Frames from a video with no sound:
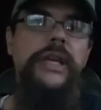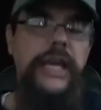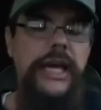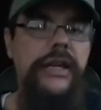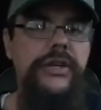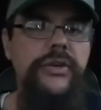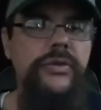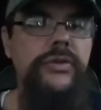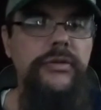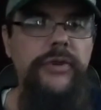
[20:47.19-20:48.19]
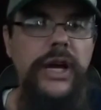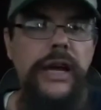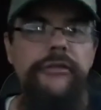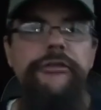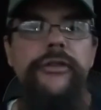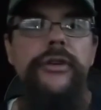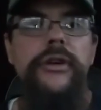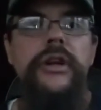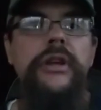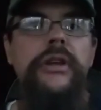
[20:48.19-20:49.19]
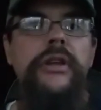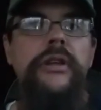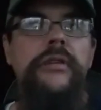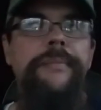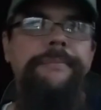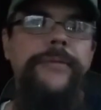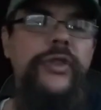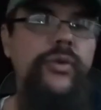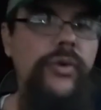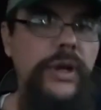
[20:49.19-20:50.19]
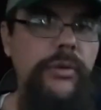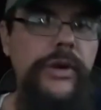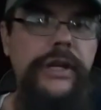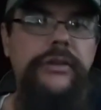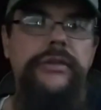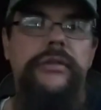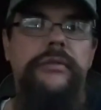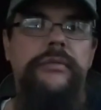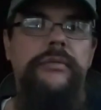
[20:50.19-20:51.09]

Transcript: can you survive for three weeks